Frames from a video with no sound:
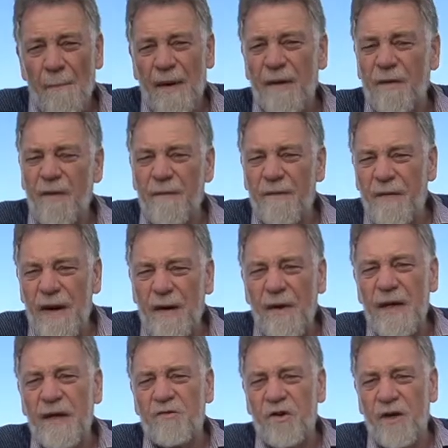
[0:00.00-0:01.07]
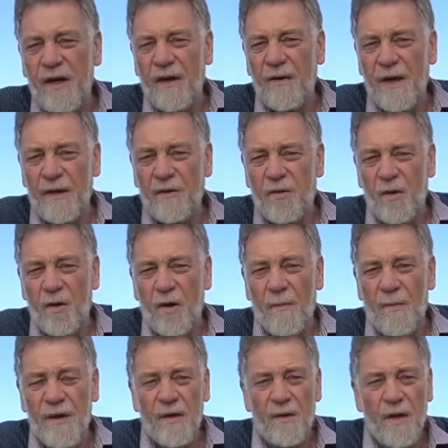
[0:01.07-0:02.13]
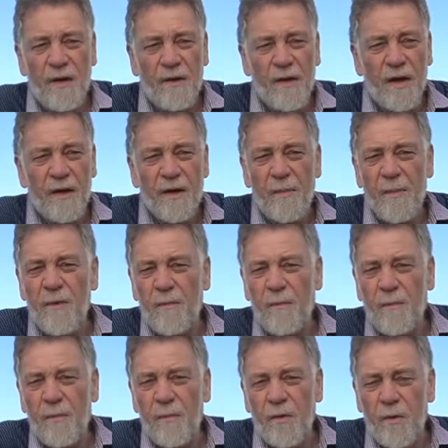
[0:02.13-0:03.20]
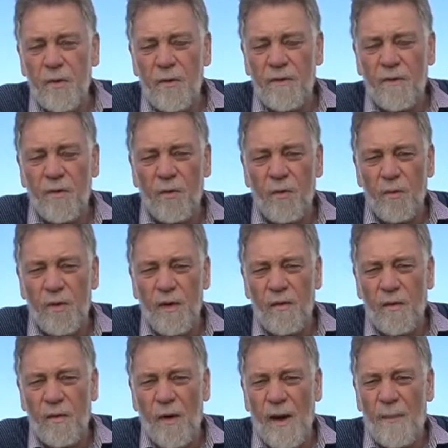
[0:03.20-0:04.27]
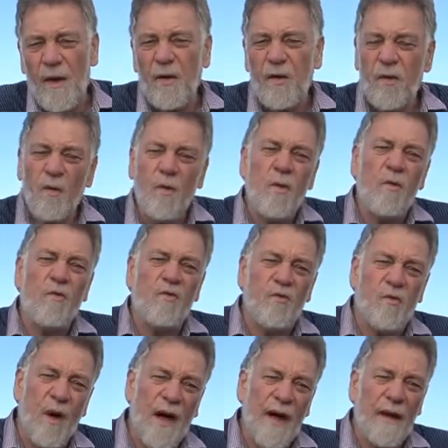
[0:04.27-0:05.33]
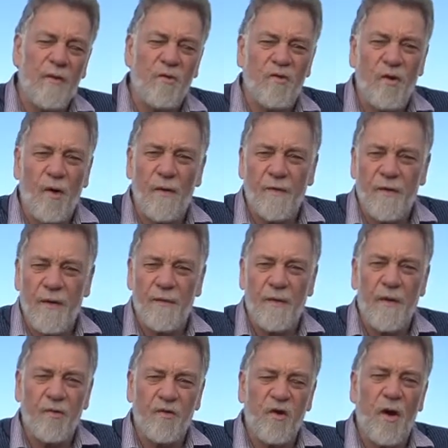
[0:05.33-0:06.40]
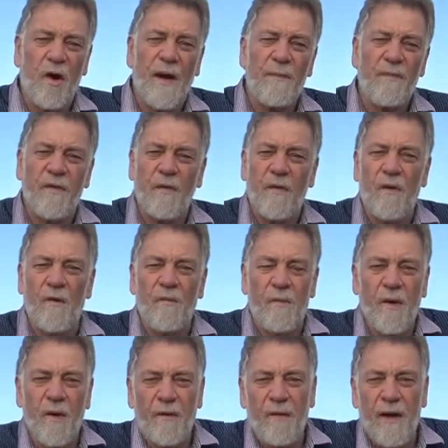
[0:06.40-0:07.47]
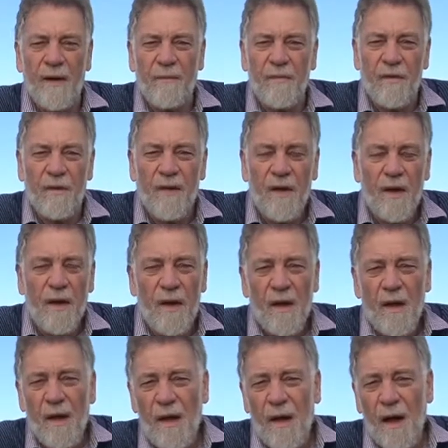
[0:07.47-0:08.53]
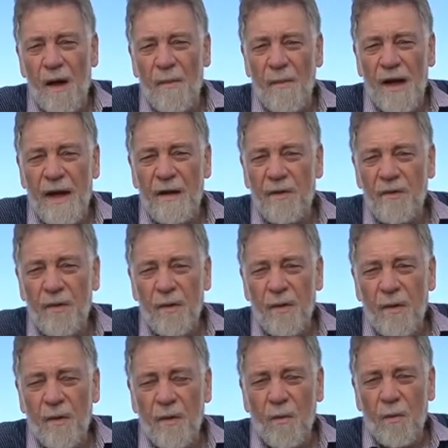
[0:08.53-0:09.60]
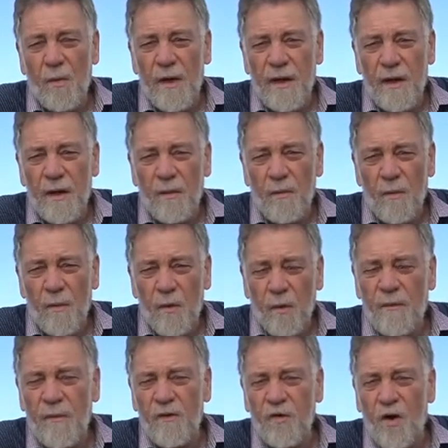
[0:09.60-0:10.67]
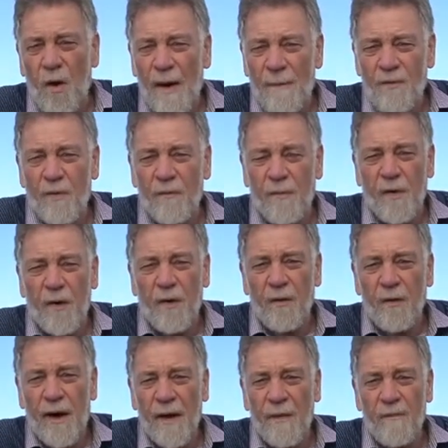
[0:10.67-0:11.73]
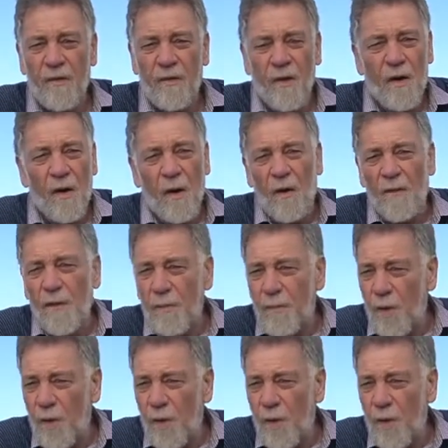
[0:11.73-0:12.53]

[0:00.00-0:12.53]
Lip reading: But it's a very generic term, and it can be used to describe a huge range of different types of programs. And we look at the types of programs on the